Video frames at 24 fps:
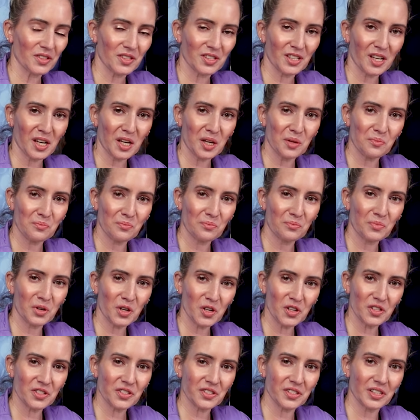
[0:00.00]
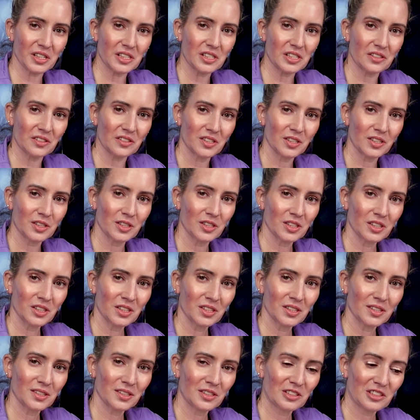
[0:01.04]
the same person.
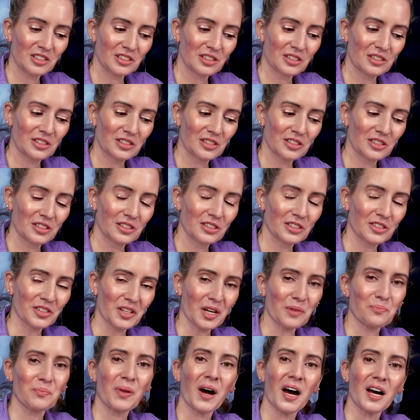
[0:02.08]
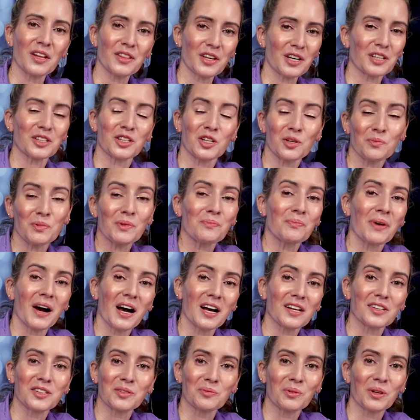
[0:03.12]
Is that po that could be
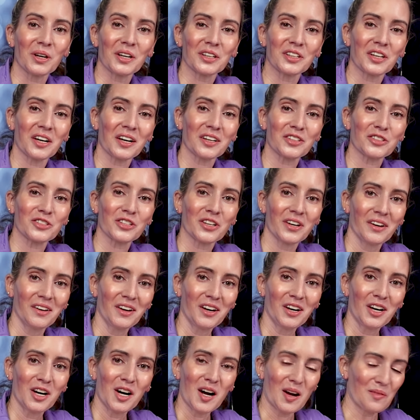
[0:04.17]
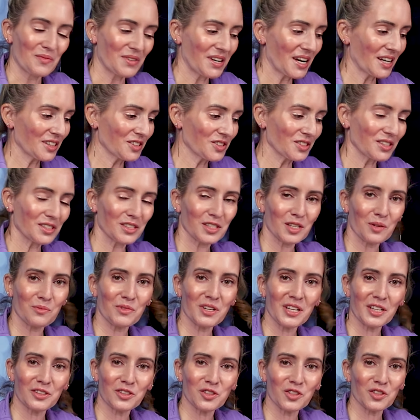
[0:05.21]
possible, I guess. I'm guessing
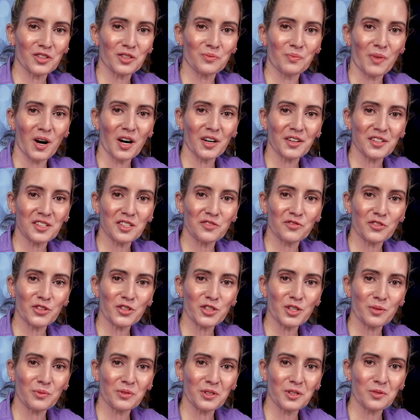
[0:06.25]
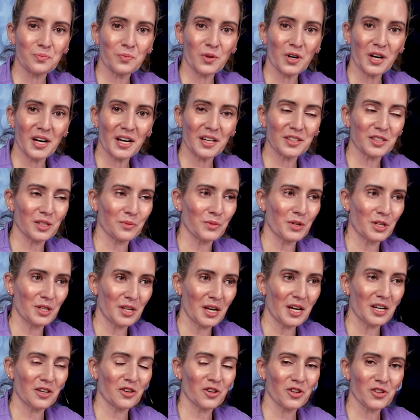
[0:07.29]
somebody that does marketing for some of these brands, I mean,
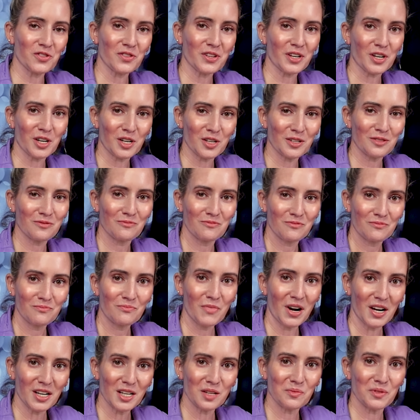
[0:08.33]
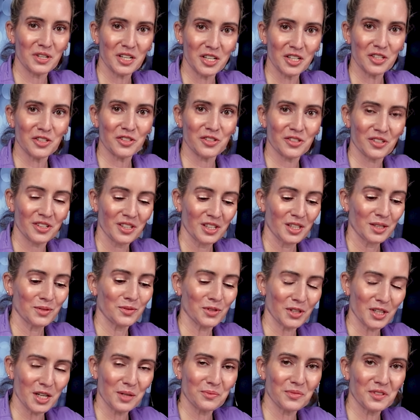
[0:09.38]
they earn their money because
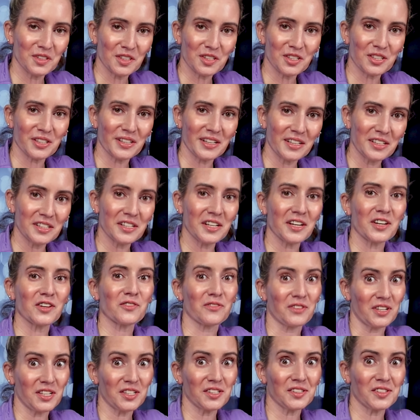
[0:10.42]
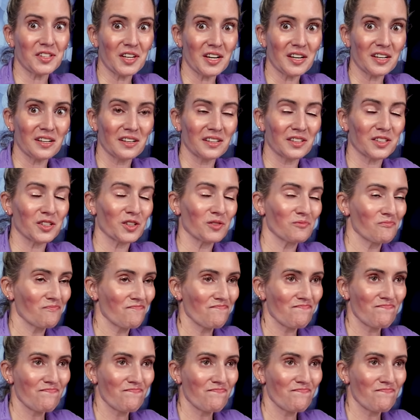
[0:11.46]
when it comes to skincare these days,